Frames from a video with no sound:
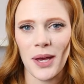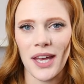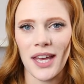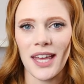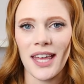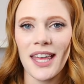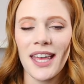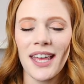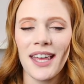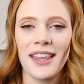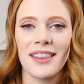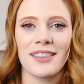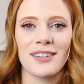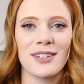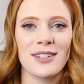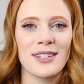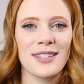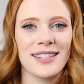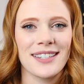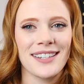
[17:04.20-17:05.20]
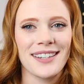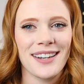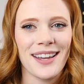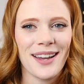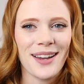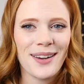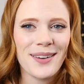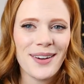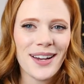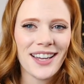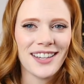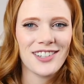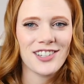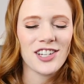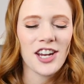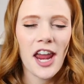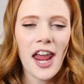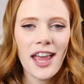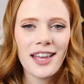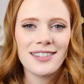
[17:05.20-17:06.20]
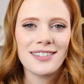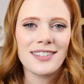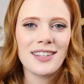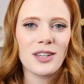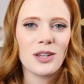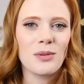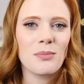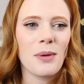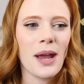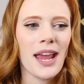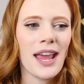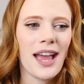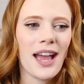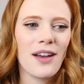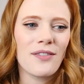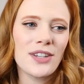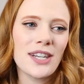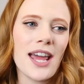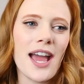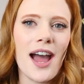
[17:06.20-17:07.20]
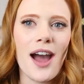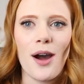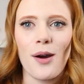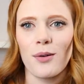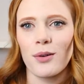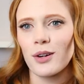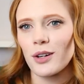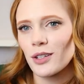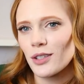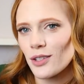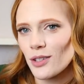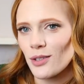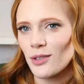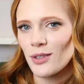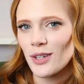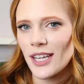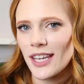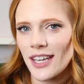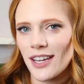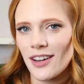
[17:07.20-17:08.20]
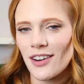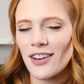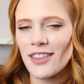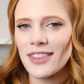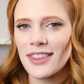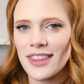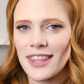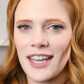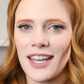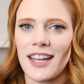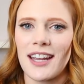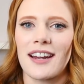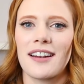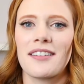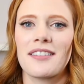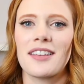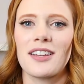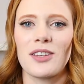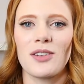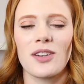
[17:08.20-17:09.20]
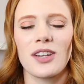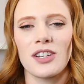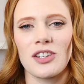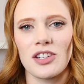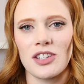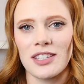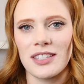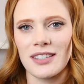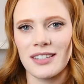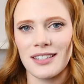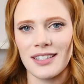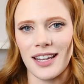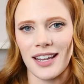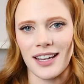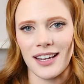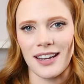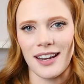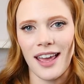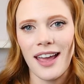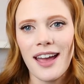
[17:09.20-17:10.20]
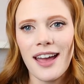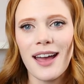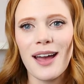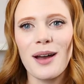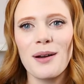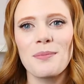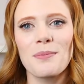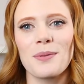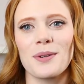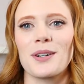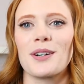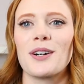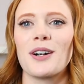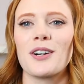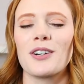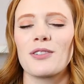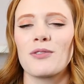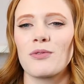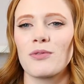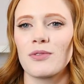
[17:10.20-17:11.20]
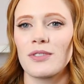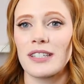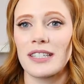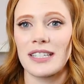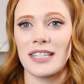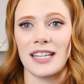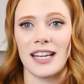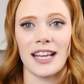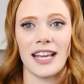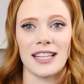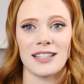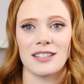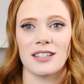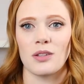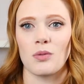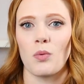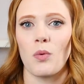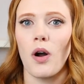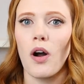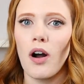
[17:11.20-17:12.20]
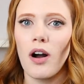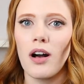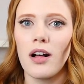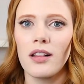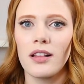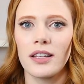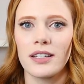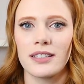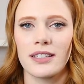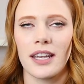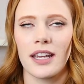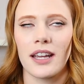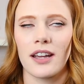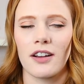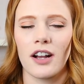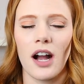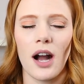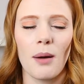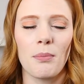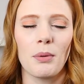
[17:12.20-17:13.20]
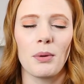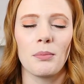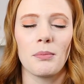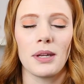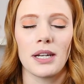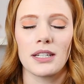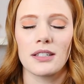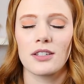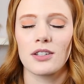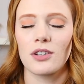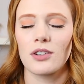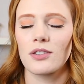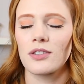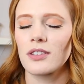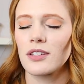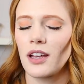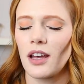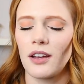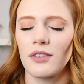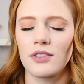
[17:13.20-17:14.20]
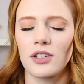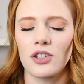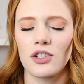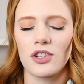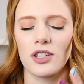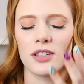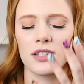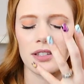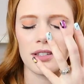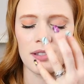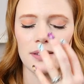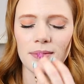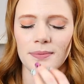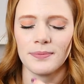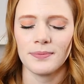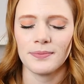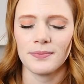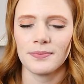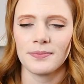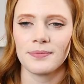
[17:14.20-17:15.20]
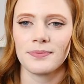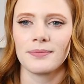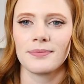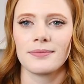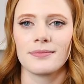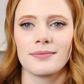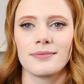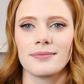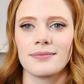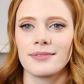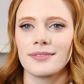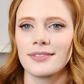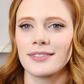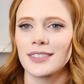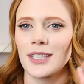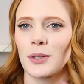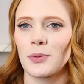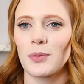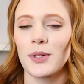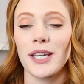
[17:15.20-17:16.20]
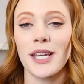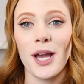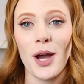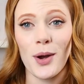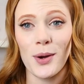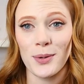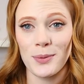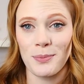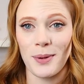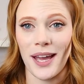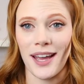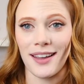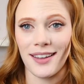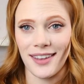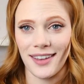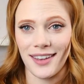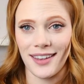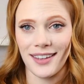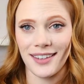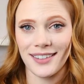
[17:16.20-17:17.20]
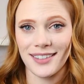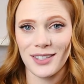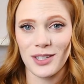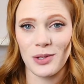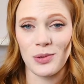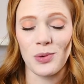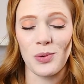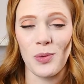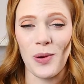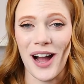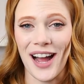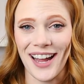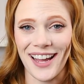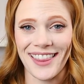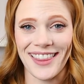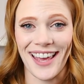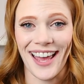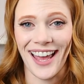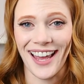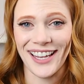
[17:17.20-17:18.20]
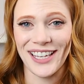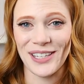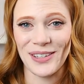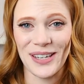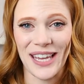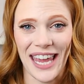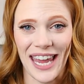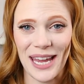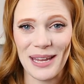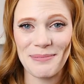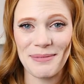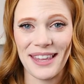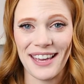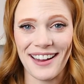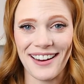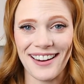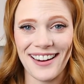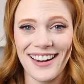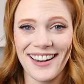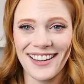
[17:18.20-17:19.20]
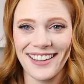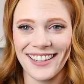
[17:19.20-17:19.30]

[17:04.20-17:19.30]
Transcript: but there's, you know, a chance that you might have an hour or two here and there that you can just take a nap or sit against the wall and take a couple minutes to yourself to just re-hone back in to why the heck you came there.